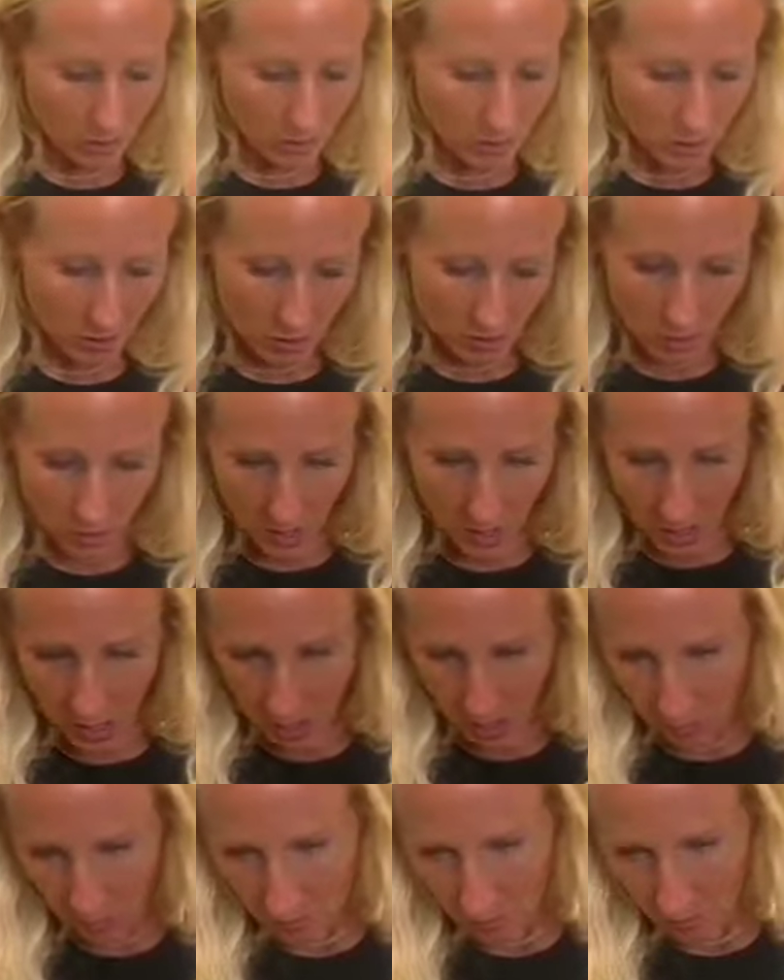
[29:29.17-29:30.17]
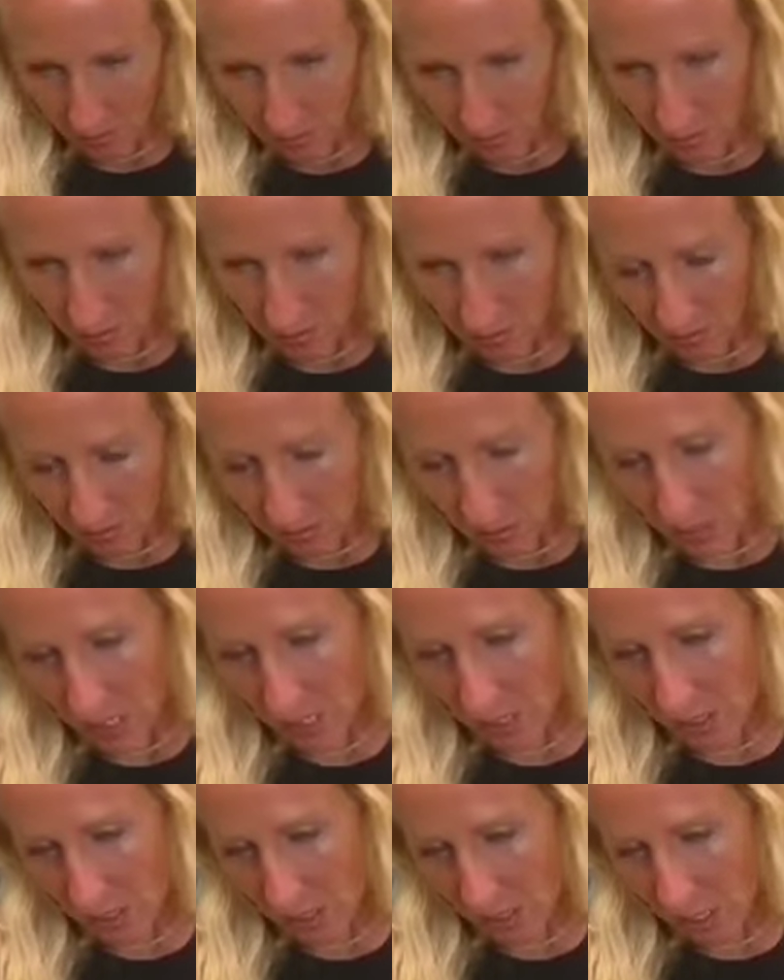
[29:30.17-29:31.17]
Okay,
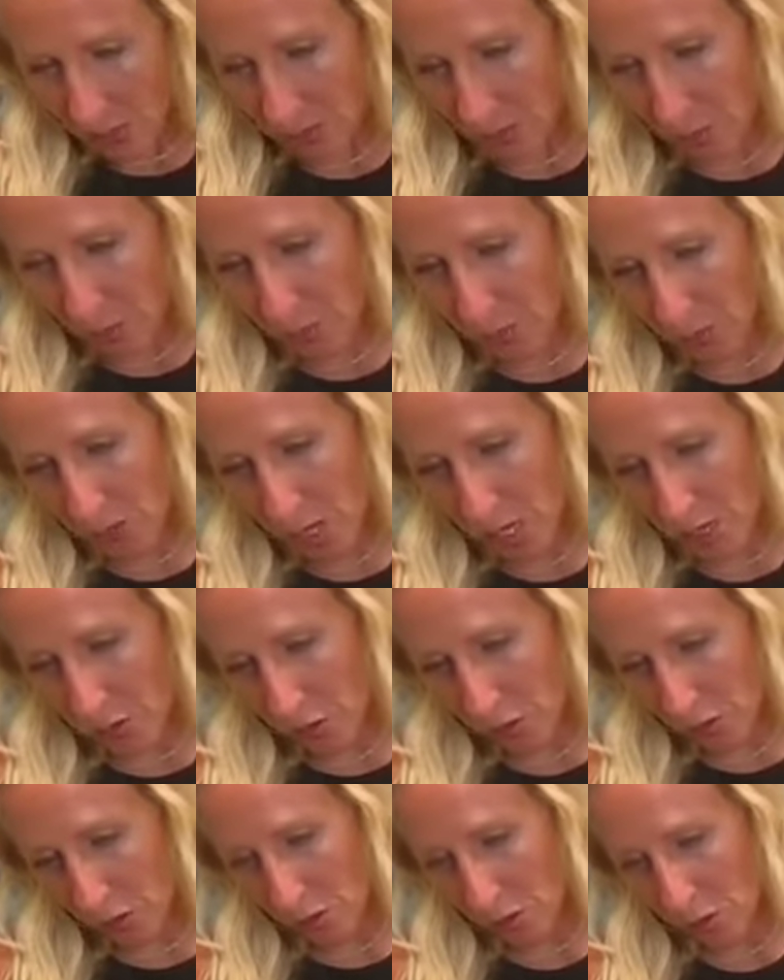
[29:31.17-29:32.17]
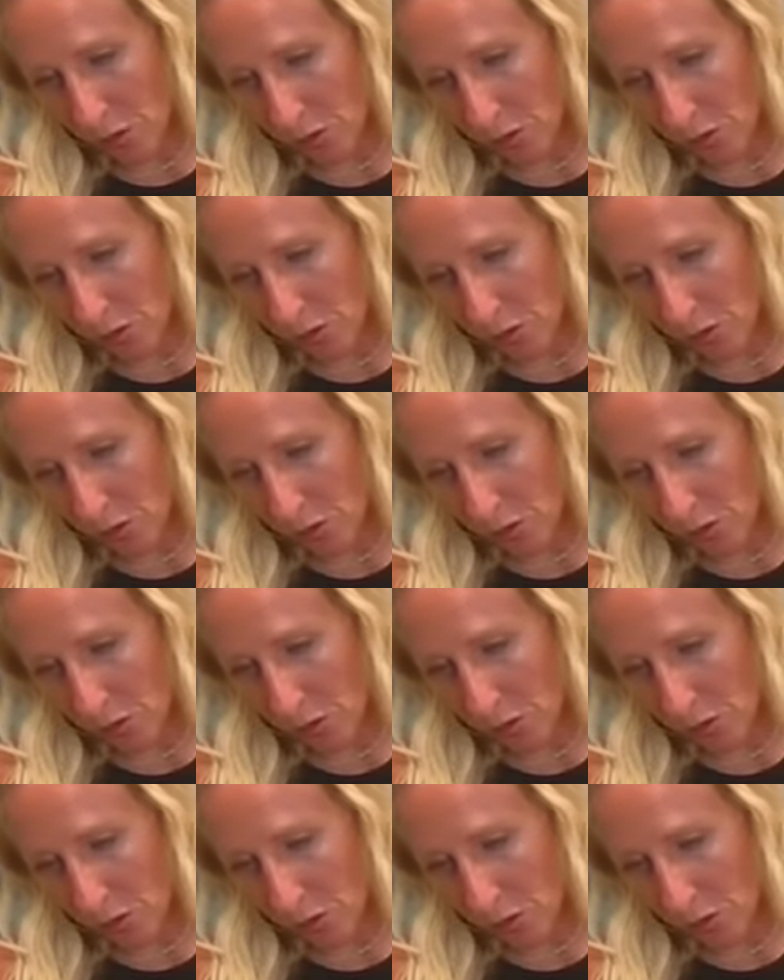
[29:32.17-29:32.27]
cleaned off the brush.